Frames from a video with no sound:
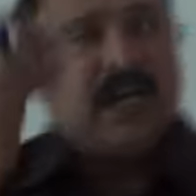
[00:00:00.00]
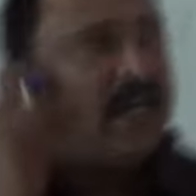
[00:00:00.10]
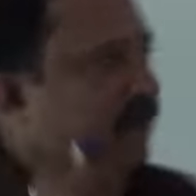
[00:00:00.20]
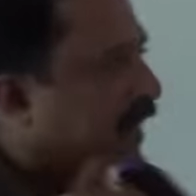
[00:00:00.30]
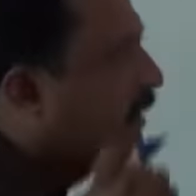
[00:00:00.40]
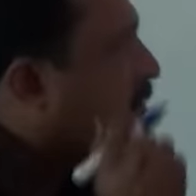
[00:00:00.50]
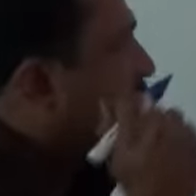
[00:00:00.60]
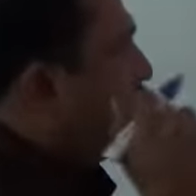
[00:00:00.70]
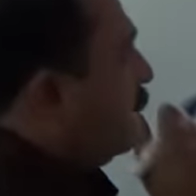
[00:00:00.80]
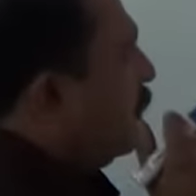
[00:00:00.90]
I'll give an
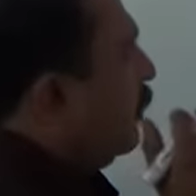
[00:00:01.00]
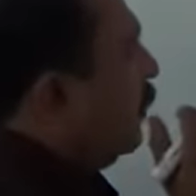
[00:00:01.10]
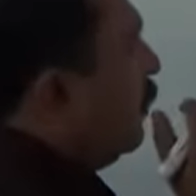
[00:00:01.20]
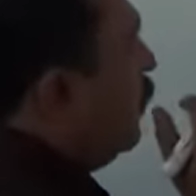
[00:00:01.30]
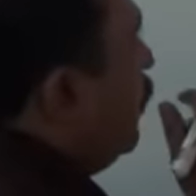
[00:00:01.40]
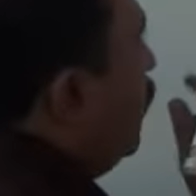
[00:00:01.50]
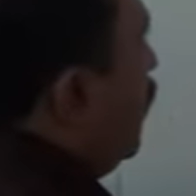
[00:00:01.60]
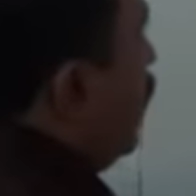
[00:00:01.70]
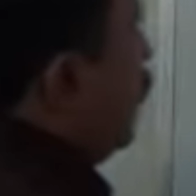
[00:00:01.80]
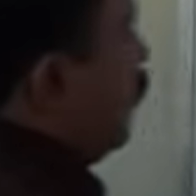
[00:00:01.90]
example.
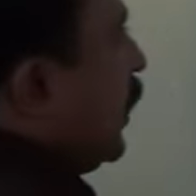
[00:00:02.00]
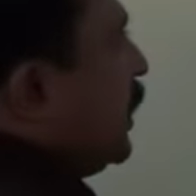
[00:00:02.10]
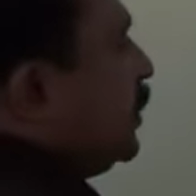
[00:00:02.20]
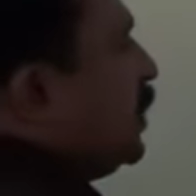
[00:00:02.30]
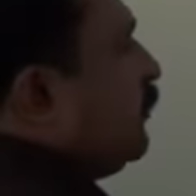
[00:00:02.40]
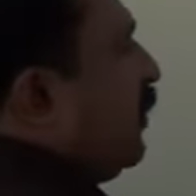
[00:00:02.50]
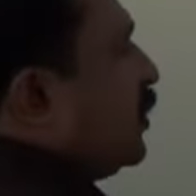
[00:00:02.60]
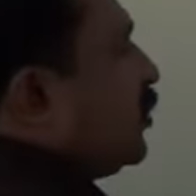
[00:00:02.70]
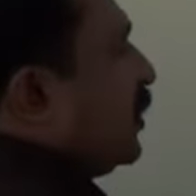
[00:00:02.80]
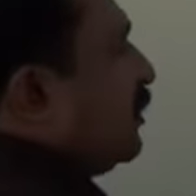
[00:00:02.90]
Now look at this
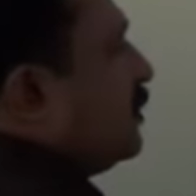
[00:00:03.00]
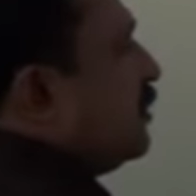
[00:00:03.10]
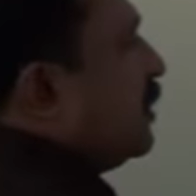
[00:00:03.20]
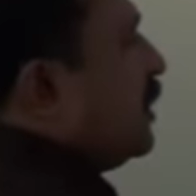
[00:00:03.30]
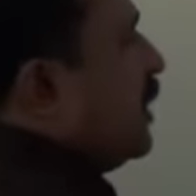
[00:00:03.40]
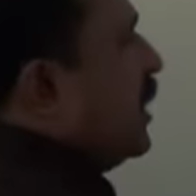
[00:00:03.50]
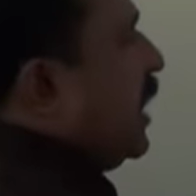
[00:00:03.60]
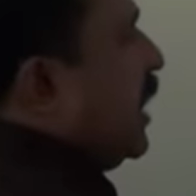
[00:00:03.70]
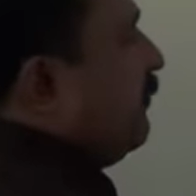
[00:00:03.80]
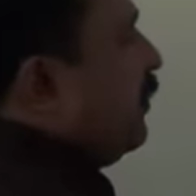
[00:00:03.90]
function,
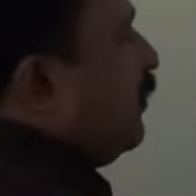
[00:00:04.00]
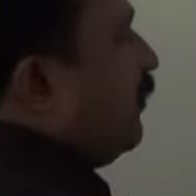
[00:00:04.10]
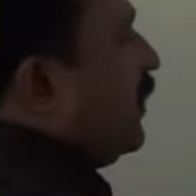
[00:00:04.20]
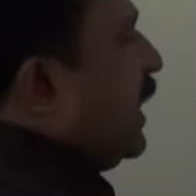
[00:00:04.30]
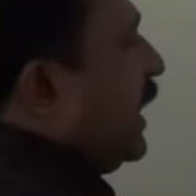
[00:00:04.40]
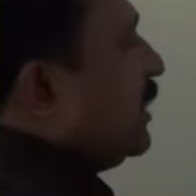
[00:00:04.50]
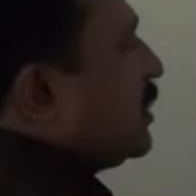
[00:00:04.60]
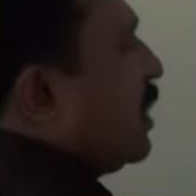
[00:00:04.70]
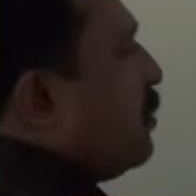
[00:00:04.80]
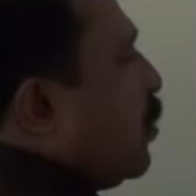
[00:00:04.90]
f of
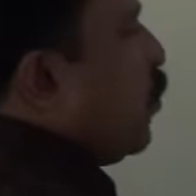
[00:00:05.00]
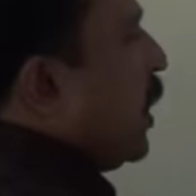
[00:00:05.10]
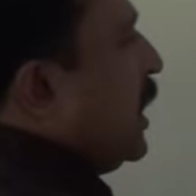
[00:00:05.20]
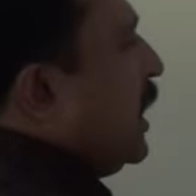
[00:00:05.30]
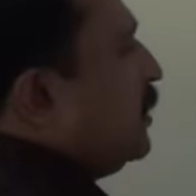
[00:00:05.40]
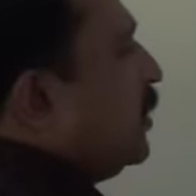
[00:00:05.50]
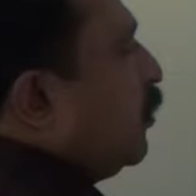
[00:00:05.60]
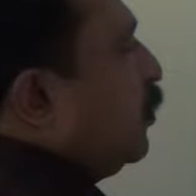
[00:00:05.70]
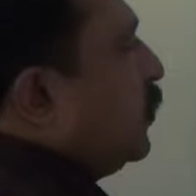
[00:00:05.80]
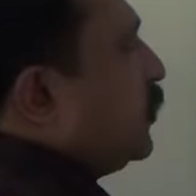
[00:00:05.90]
x comma y is
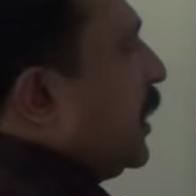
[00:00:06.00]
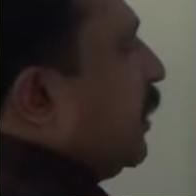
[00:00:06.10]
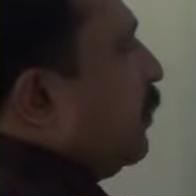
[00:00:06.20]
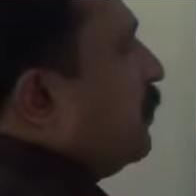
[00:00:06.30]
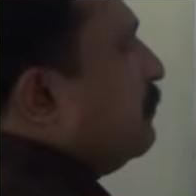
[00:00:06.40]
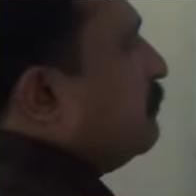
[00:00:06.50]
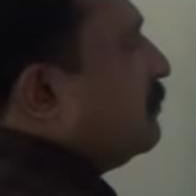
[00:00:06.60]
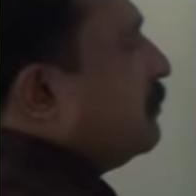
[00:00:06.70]
equal to 0.